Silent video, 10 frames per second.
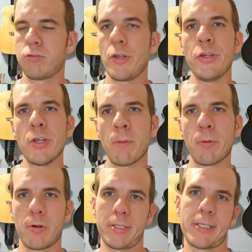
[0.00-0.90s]

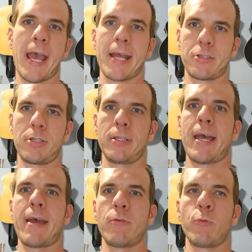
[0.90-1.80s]
number attached to
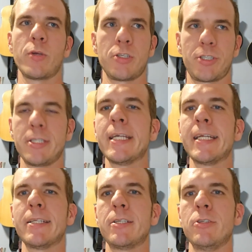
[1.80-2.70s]
that. We just
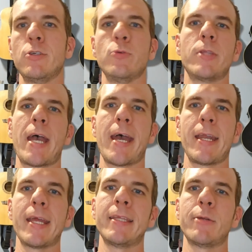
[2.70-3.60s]
needed to do
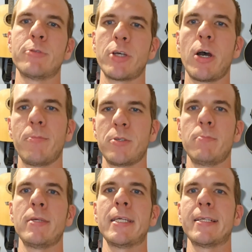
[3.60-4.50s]
that, and then it was up to
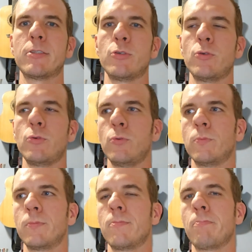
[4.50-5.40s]
me to
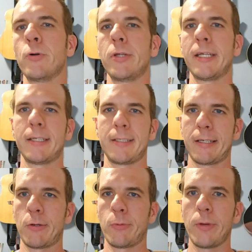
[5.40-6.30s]
put
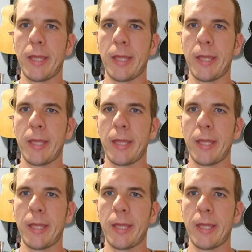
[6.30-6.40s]
in,